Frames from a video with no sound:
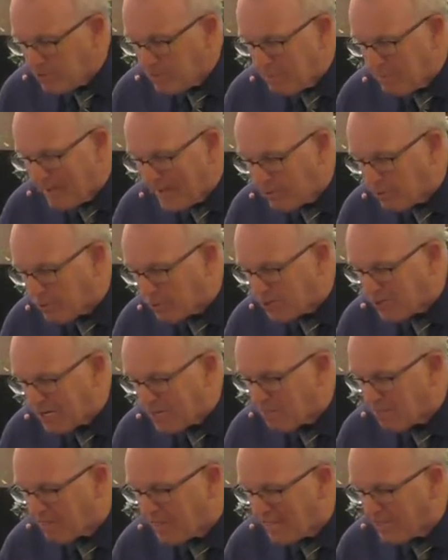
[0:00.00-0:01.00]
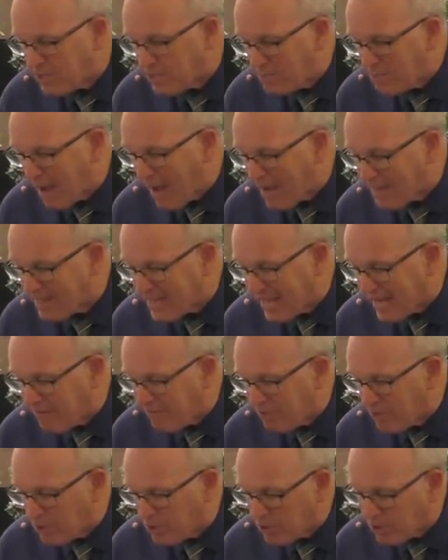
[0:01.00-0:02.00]
interesting things about that
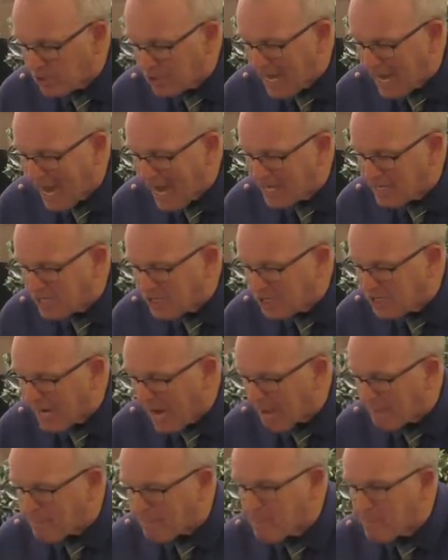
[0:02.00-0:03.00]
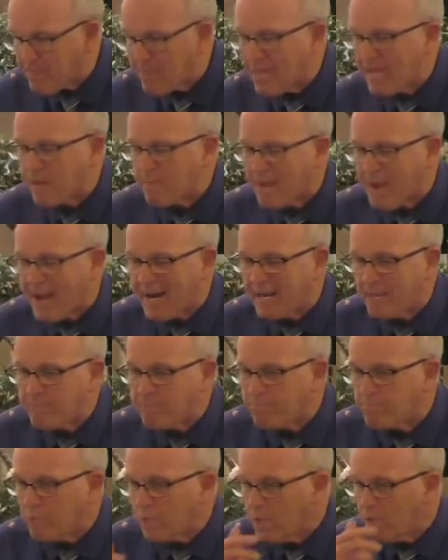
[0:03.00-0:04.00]
if you just kind of stop and think about it.
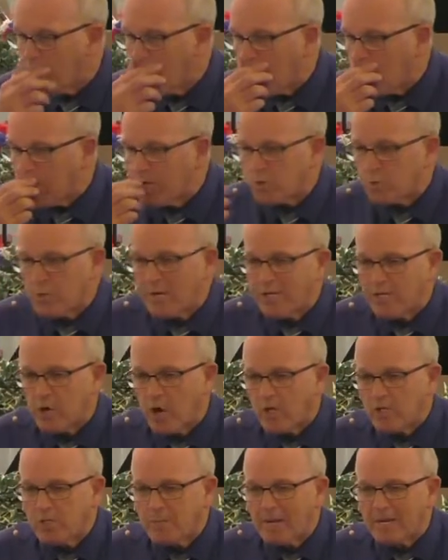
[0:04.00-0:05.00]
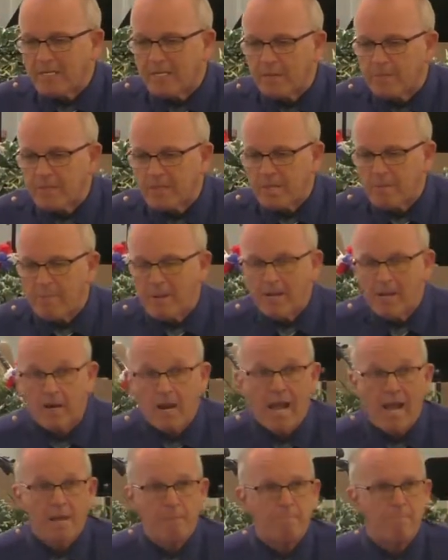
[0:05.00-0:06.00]
Because when he talks about Timothy being
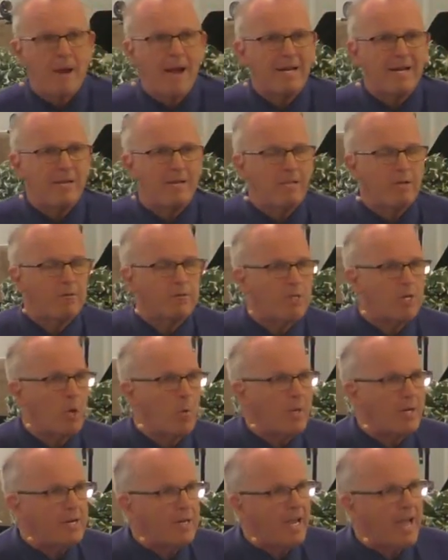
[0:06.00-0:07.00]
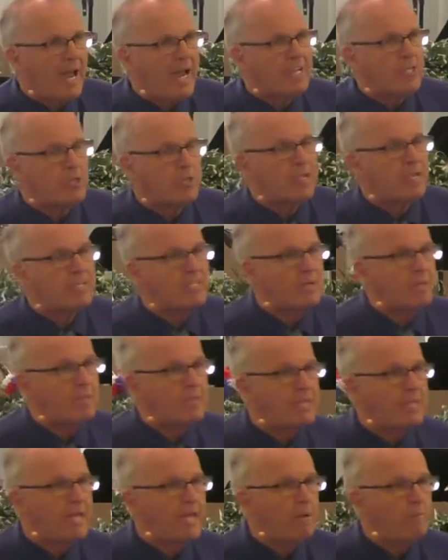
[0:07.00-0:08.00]
like-minded, there's no indication that
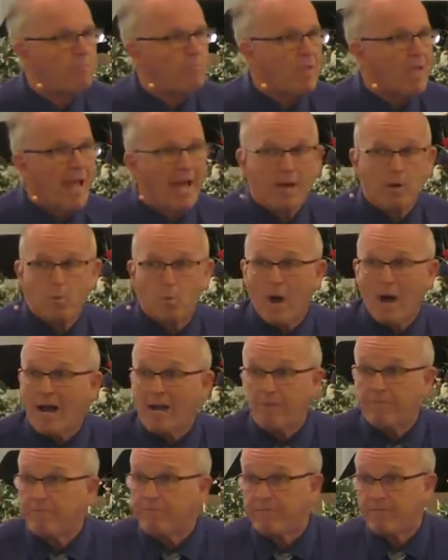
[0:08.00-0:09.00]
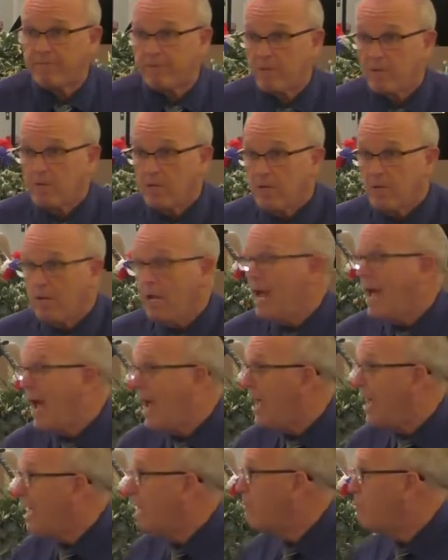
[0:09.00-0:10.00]
Timothy had a wife.
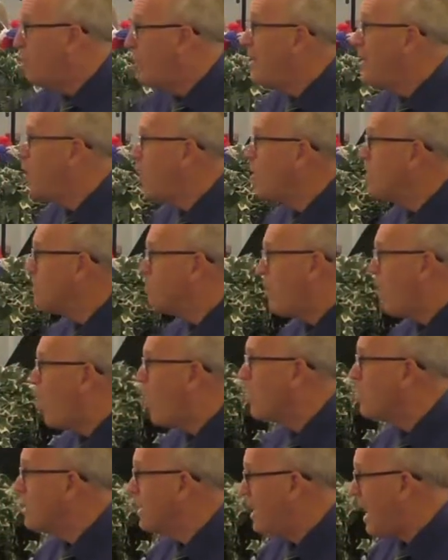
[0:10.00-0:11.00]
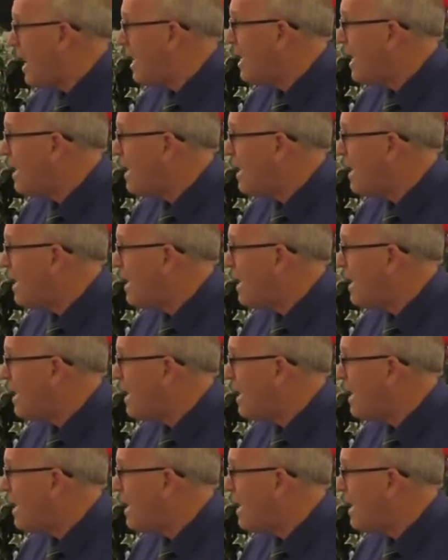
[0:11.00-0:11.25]
And we know that Paul did not have